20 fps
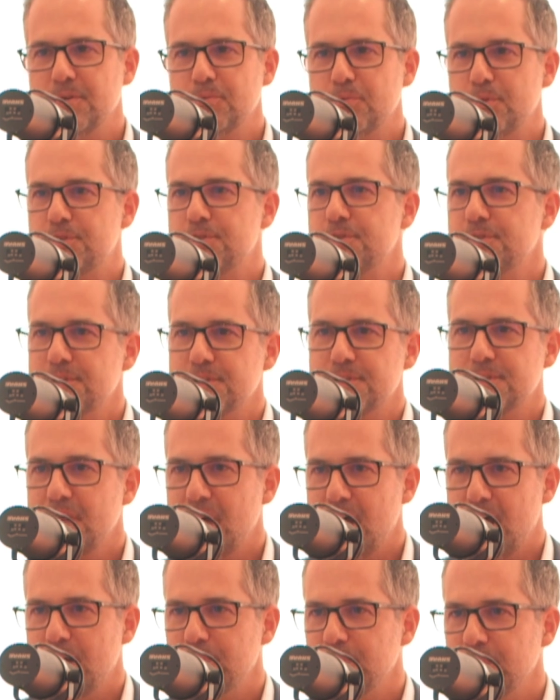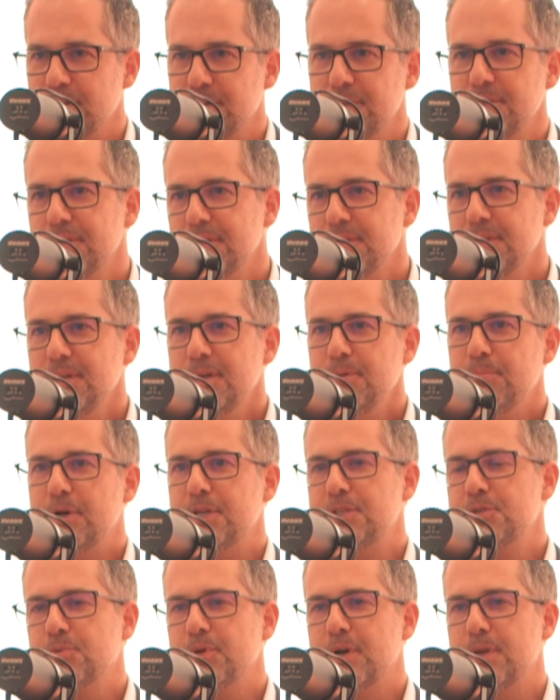reduces carbon by
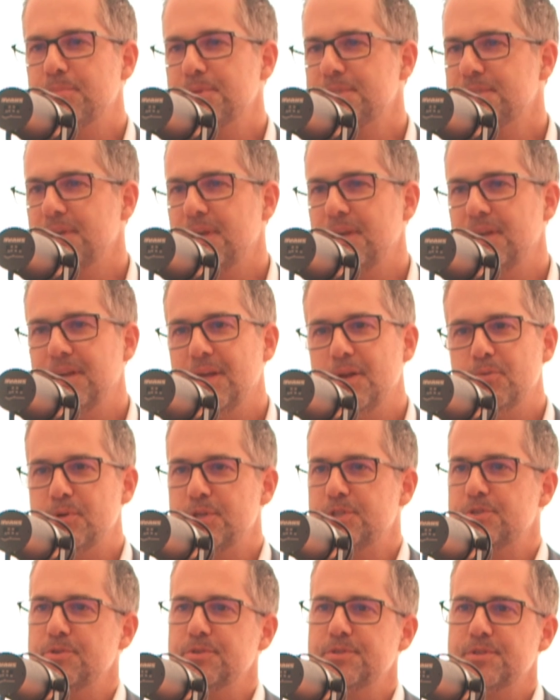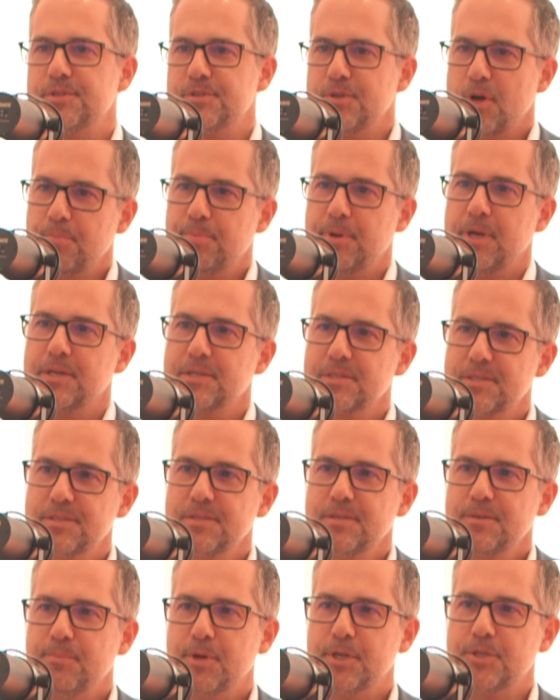20%, and reduces OPEX
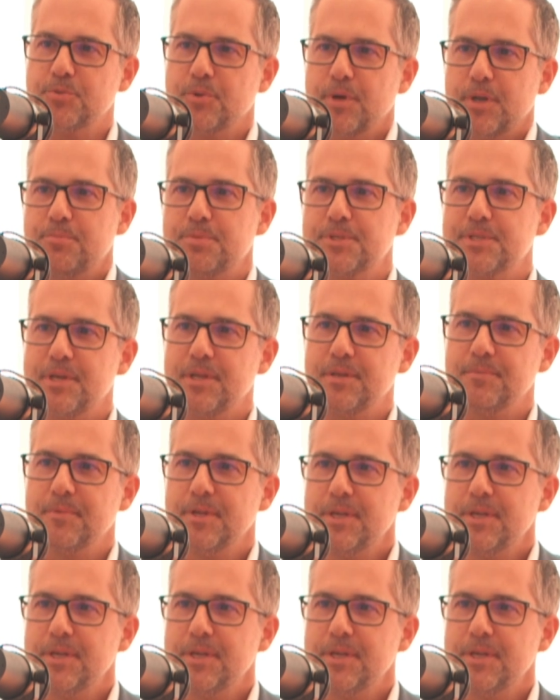by 20%.